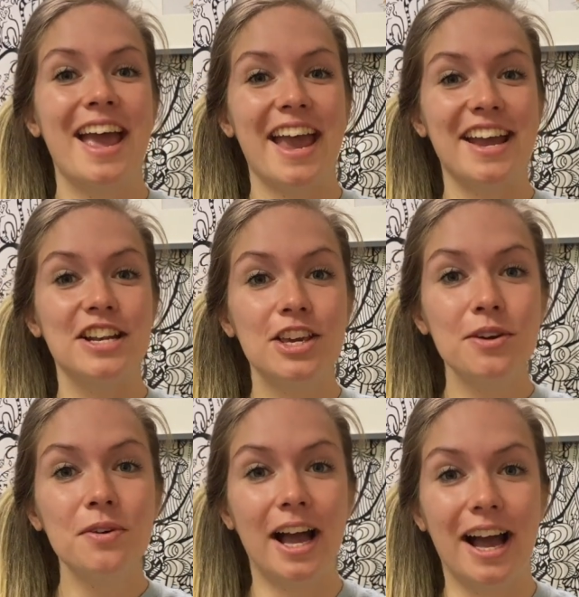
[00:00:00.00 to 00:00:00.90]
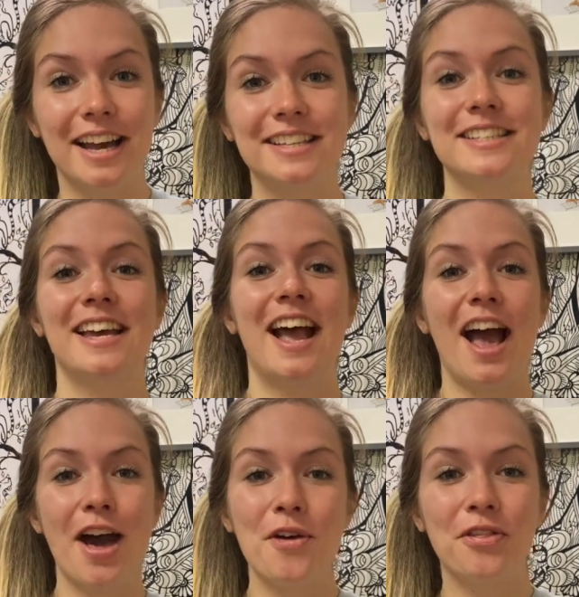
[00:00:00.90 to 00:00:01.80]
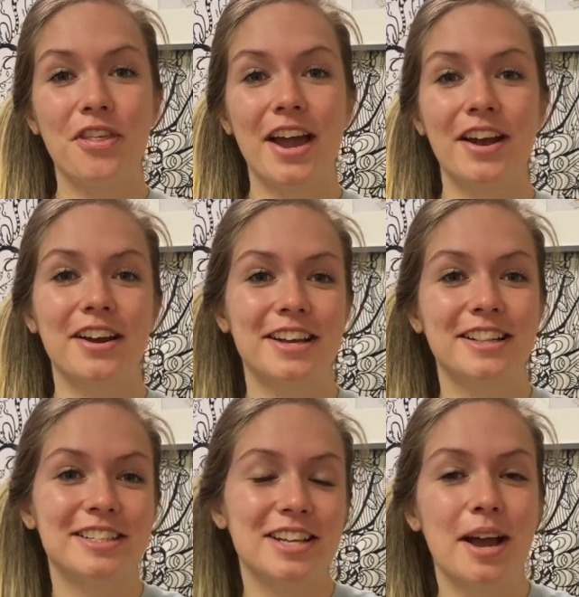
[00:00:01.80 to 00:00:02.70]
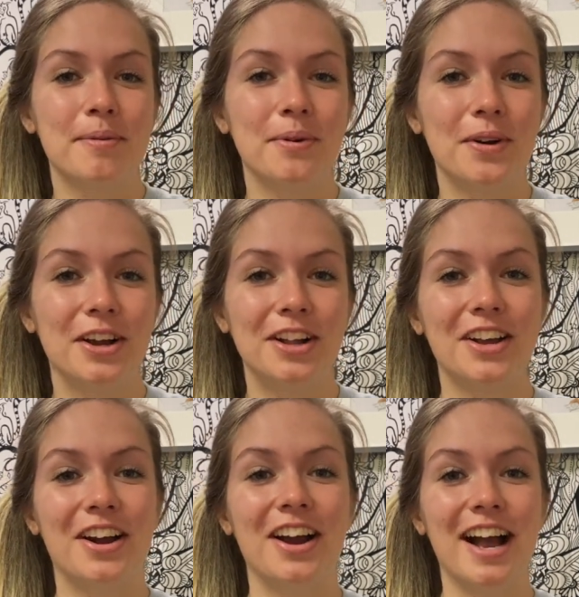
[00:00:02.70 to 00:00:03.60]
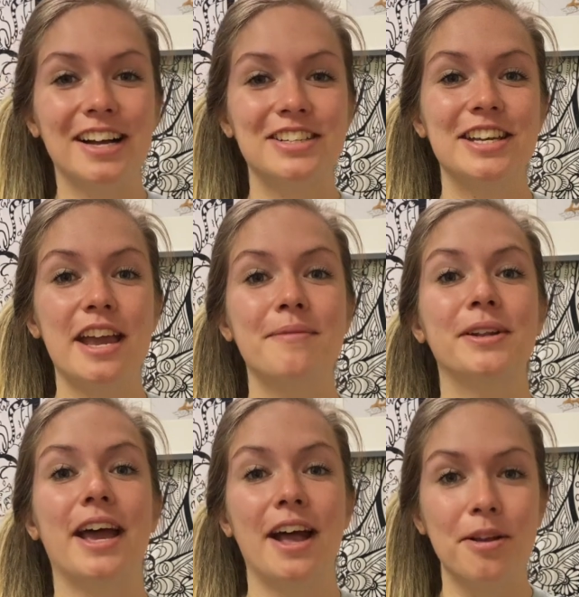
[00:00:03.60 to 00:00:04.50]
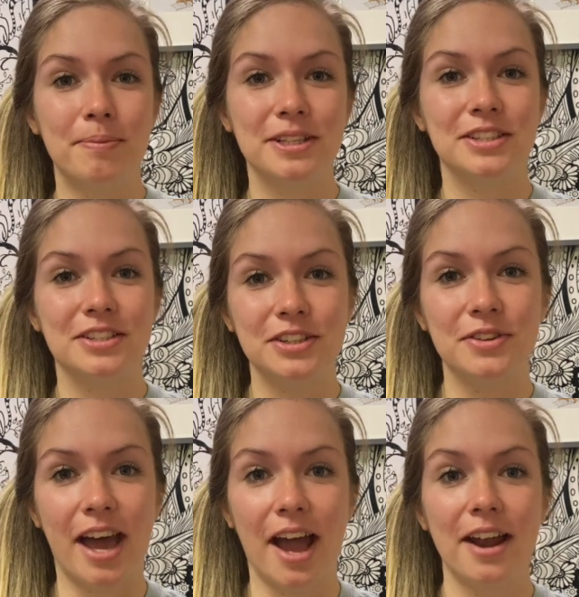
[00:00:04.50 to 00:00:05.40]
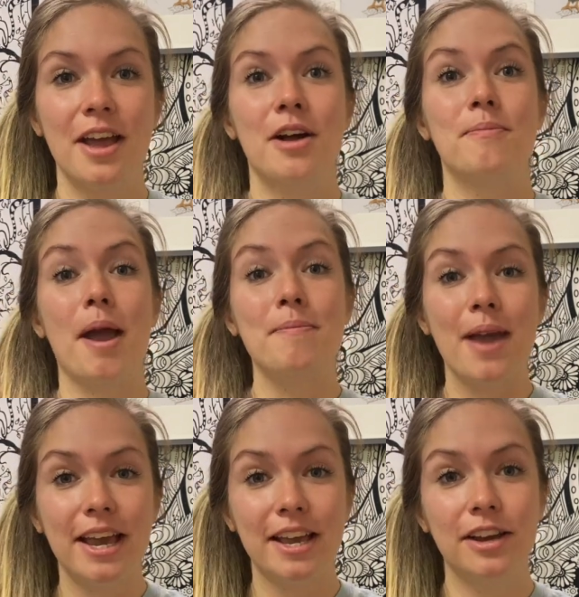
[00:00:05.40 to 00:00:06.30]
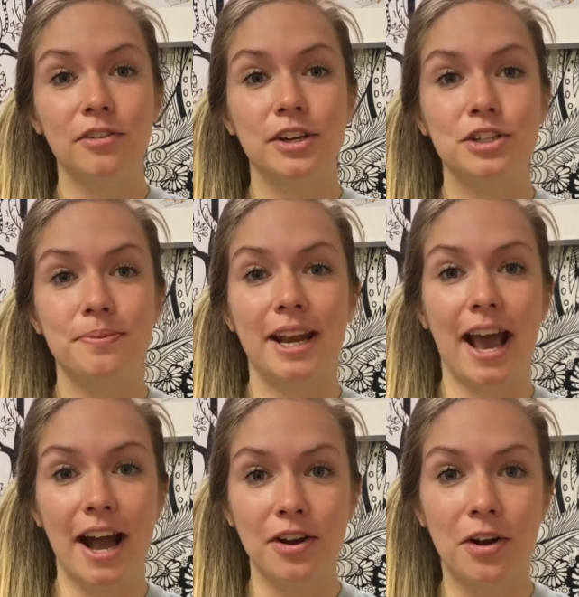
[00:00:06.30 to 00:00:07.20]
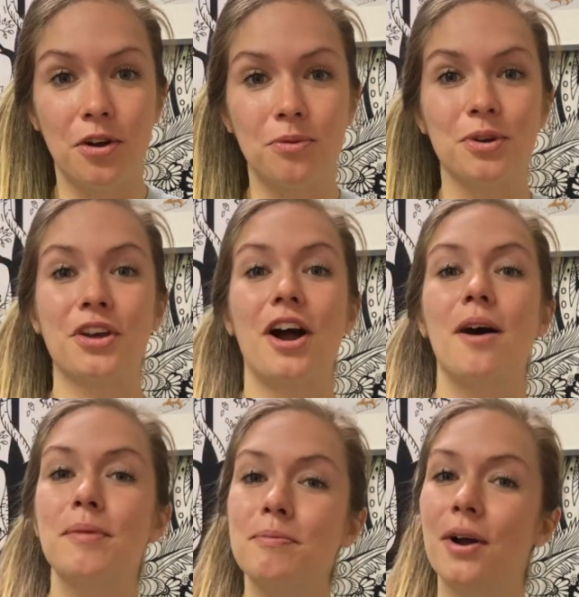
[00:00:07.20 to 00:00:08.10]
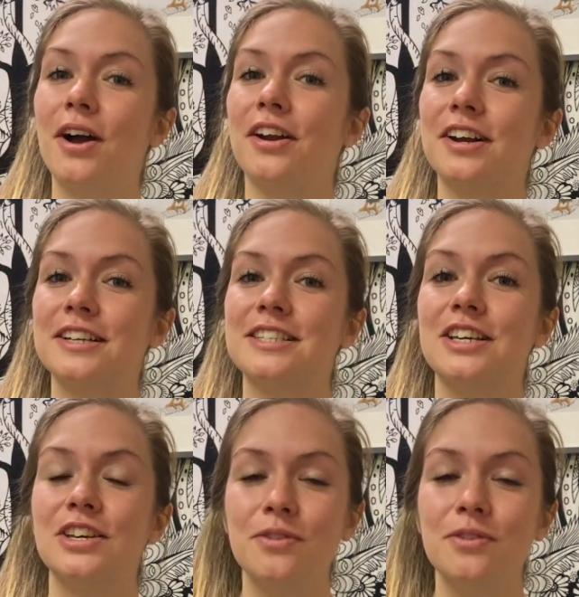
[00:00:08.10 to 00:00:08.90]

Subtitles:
And you guys out there in the cyber world are actually able to help us do that by making enrichment at home with common products that you